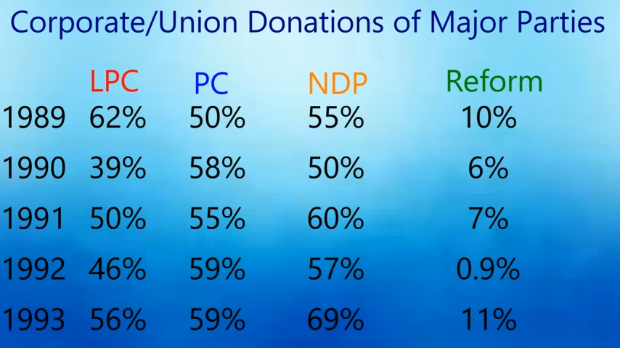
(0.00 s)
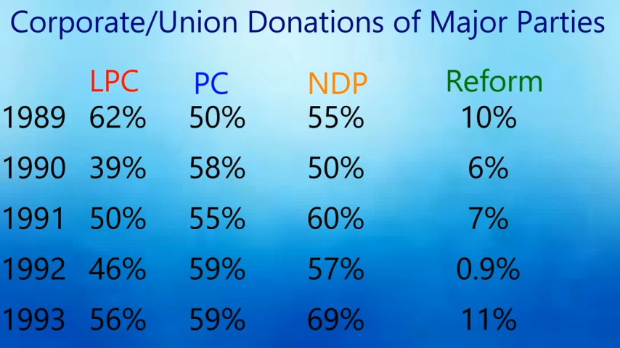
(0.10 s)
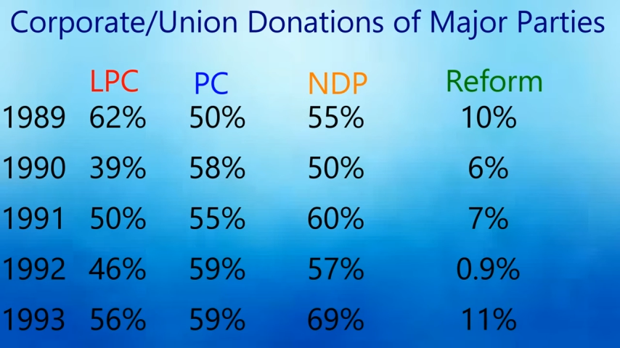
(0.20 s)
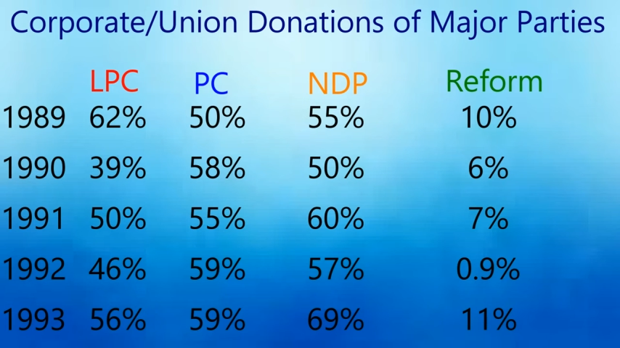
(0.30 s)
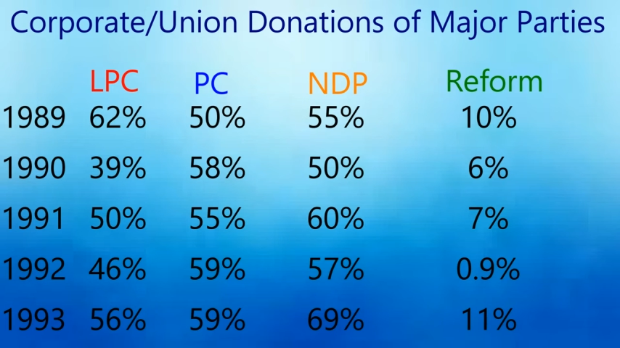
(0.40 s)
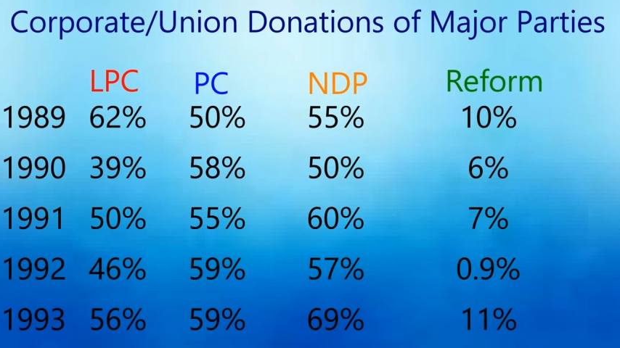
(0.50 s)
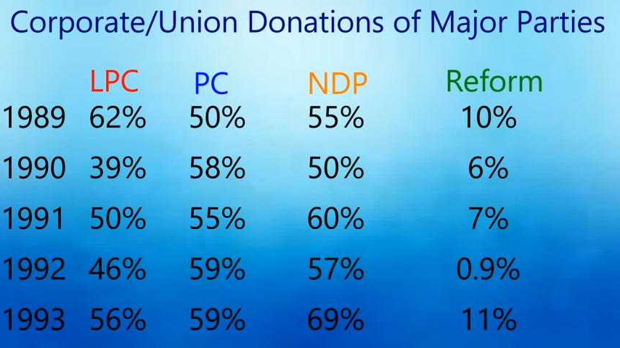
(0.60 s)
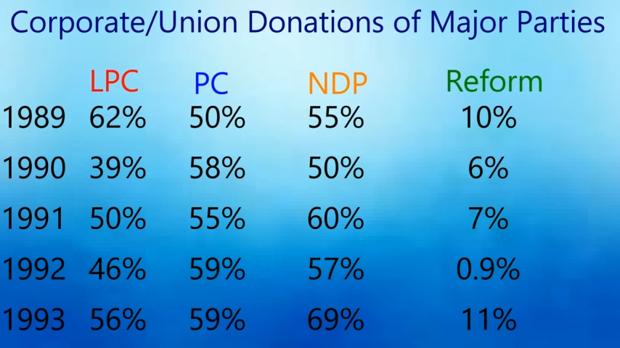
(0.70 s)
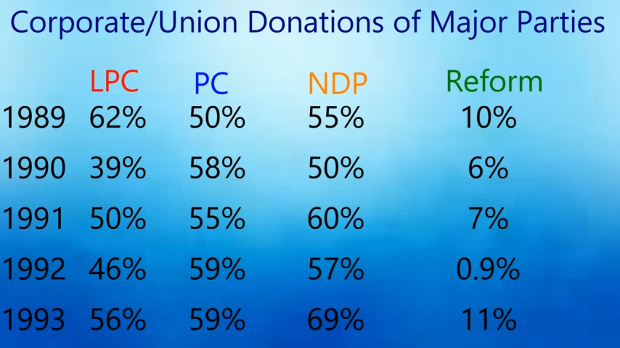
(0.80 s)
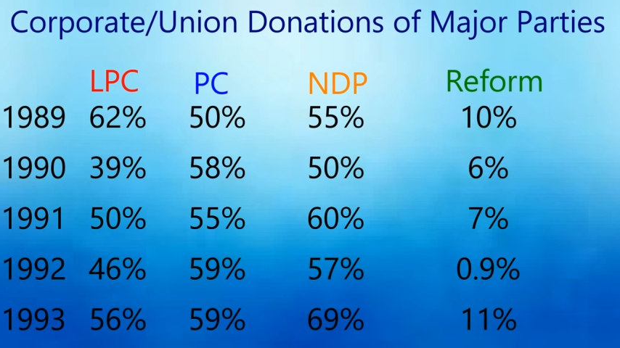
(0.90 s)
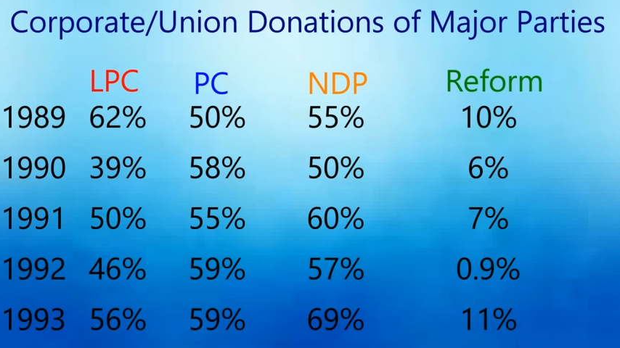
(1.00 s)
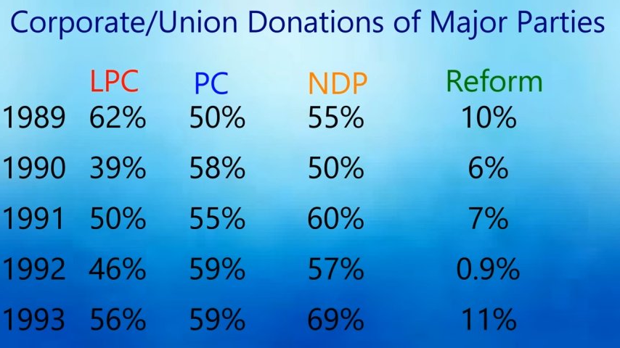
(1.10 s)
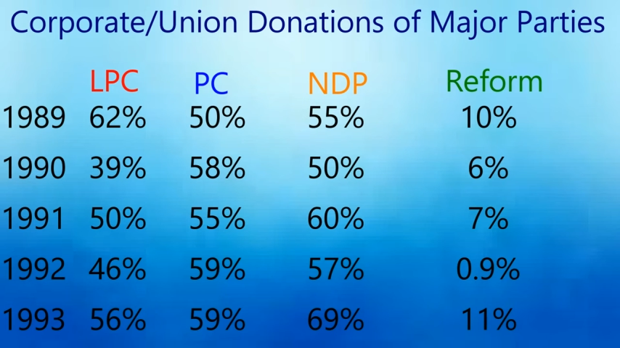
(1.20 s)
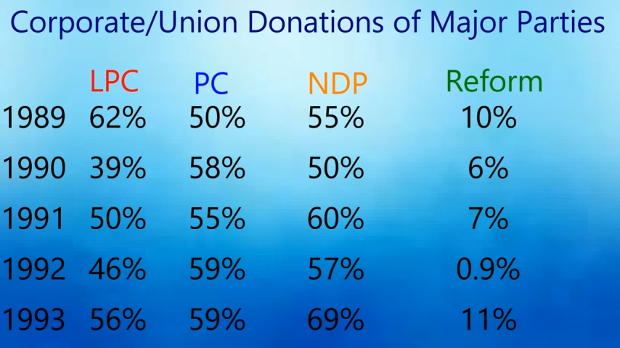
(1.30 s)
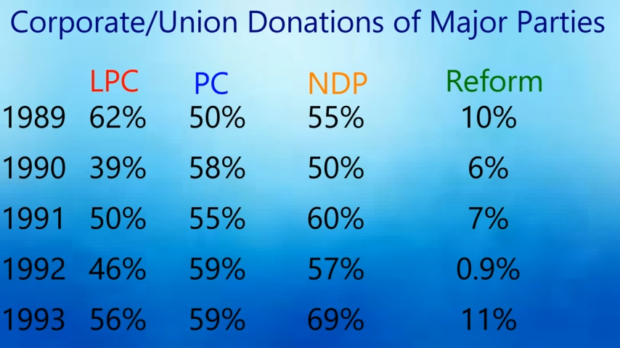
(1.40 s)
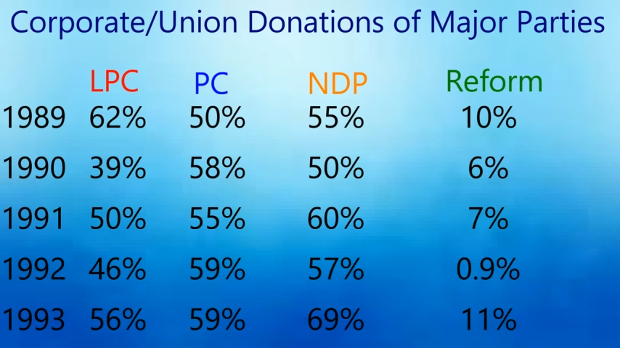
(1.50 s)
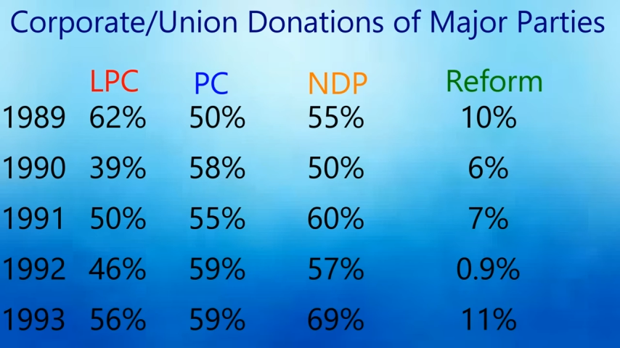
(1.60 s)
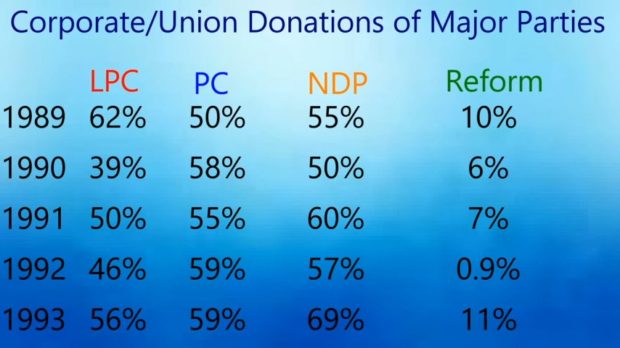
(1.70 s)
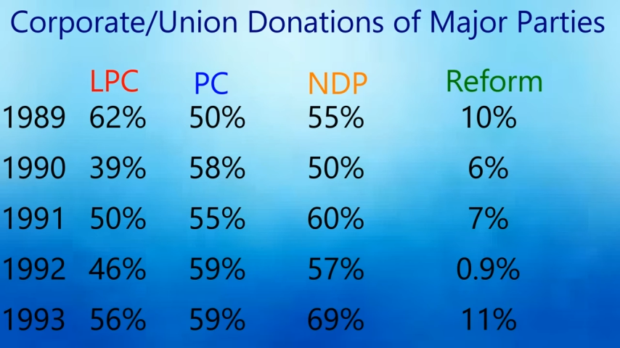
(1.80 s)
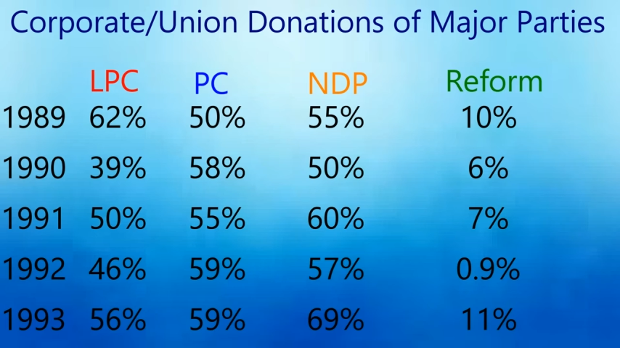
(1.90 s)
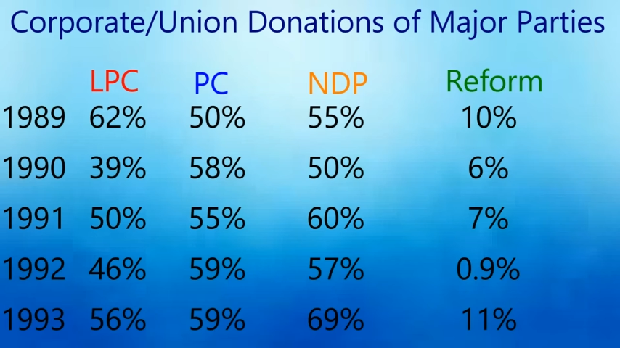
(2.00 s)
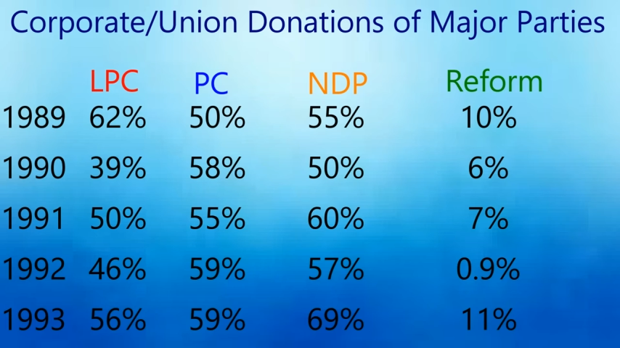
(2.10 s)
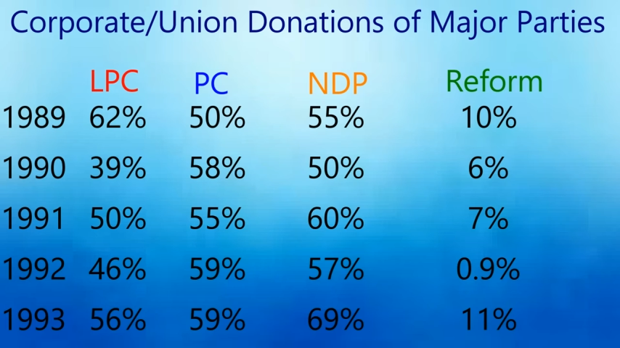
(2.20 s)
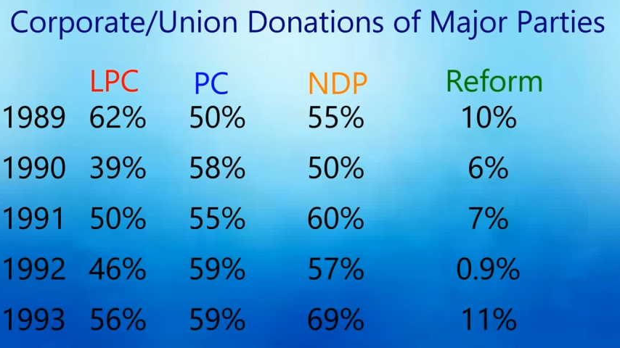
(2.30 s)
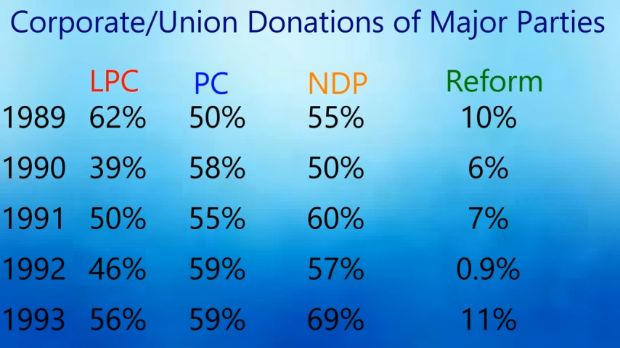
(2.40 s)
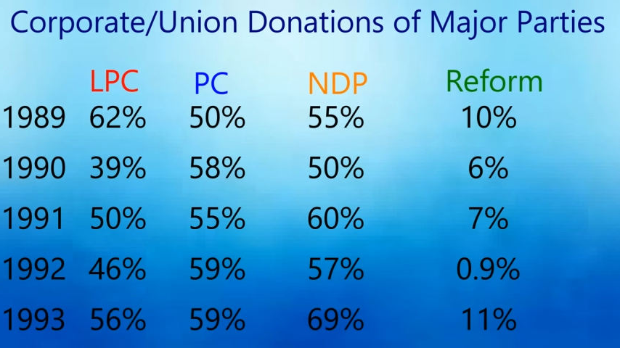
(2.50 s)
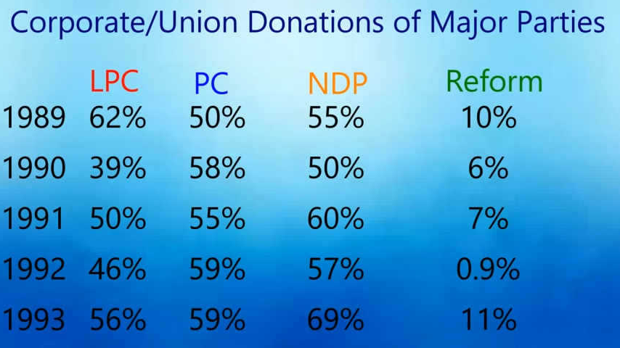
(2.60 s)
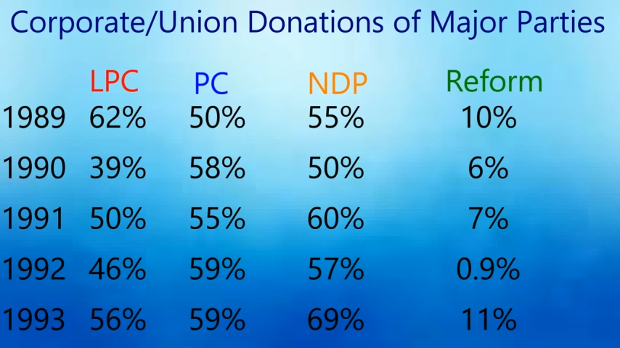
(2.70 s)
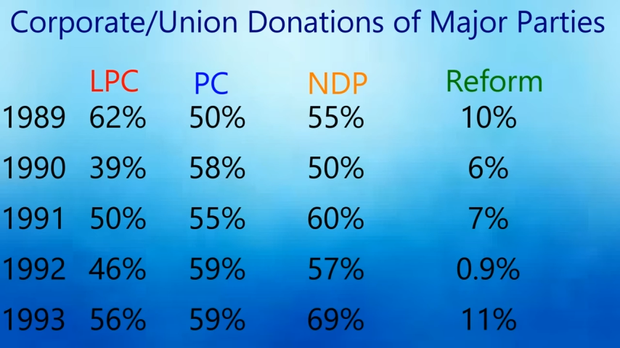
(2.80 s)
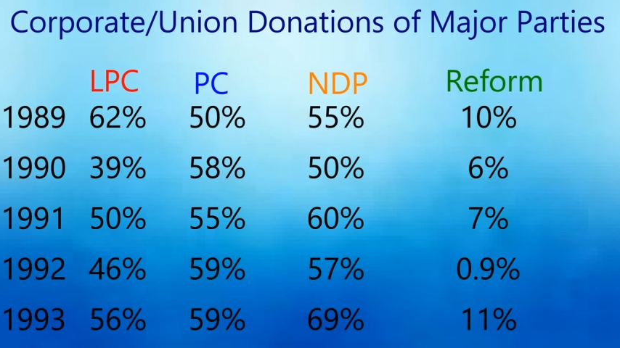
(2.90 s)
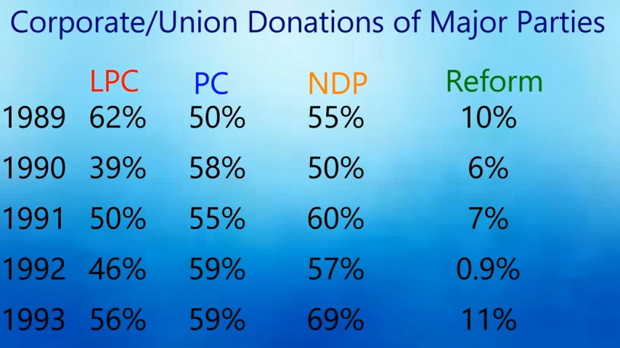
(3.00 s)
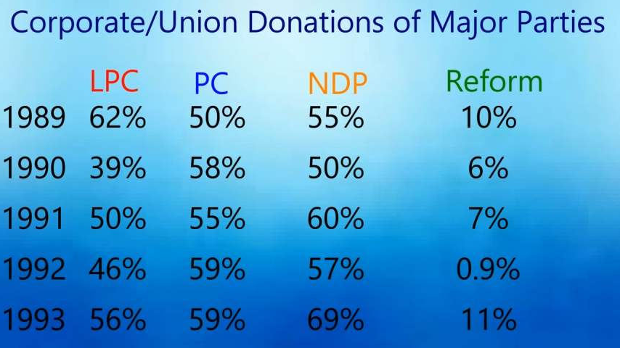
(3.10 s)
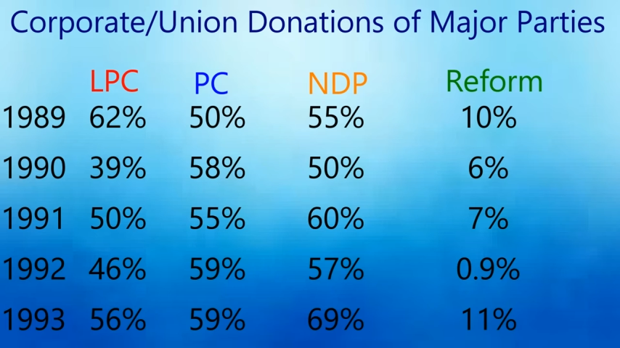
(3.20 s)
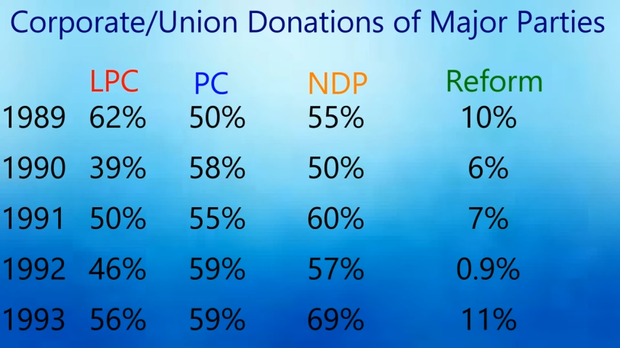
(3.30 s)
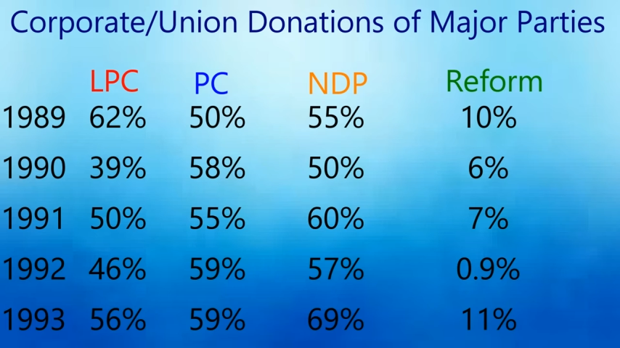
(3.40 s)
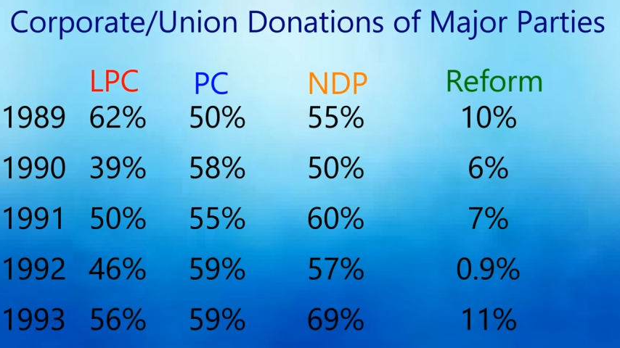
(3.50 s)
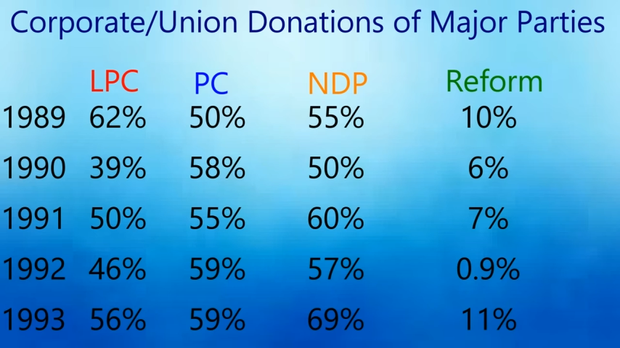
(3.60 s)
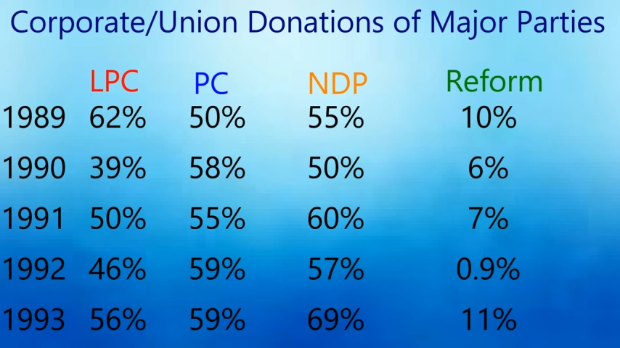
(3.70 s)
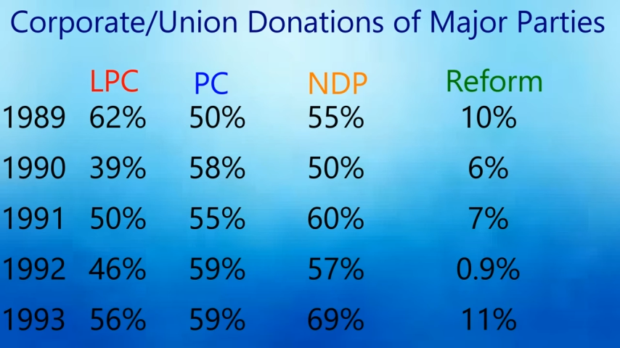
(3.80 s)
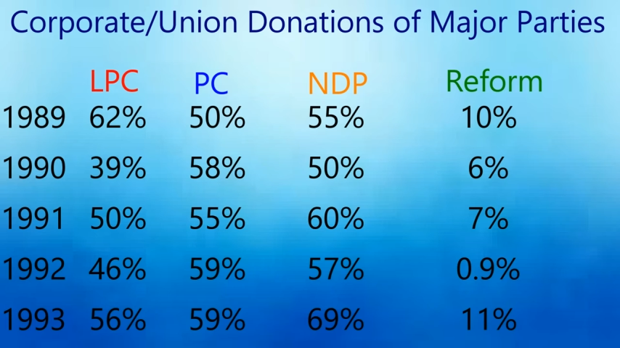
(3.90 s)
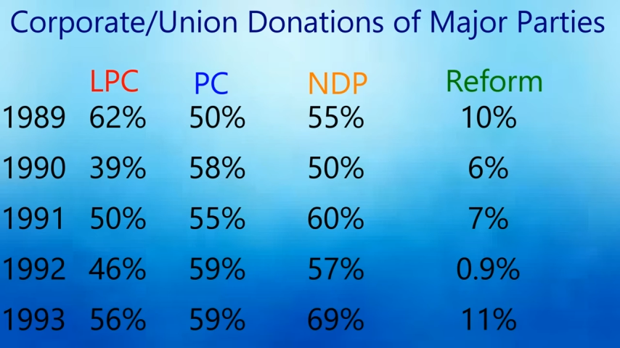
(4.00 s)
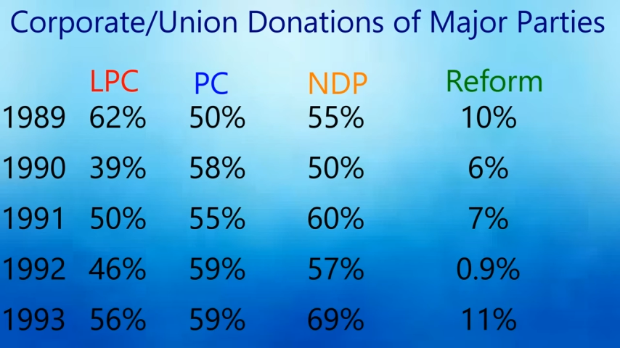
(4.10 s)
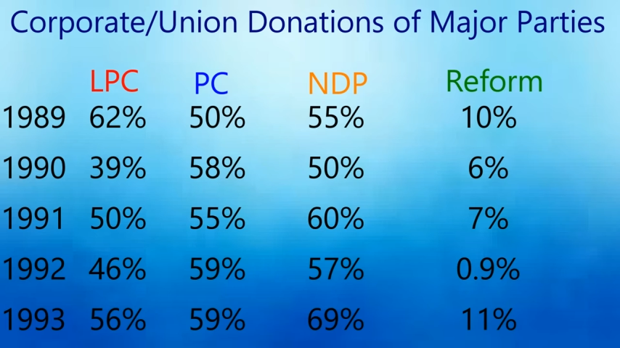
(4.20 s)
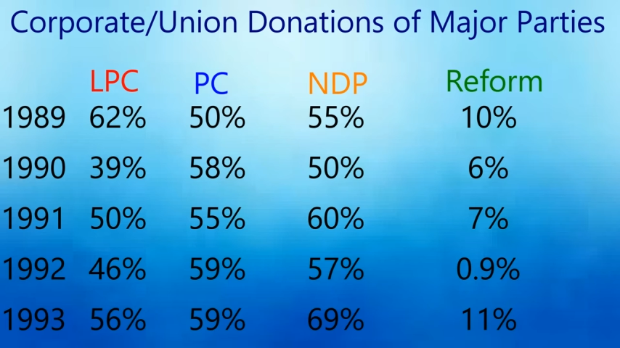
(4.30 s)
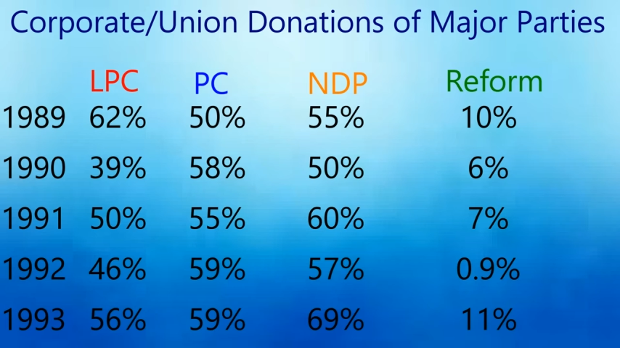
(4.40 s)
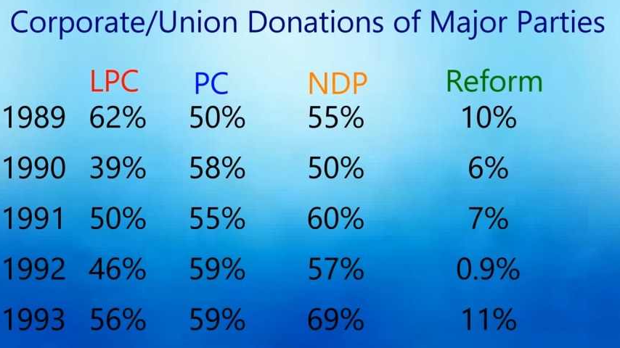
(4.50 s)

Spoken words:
[unreadable: no face in view]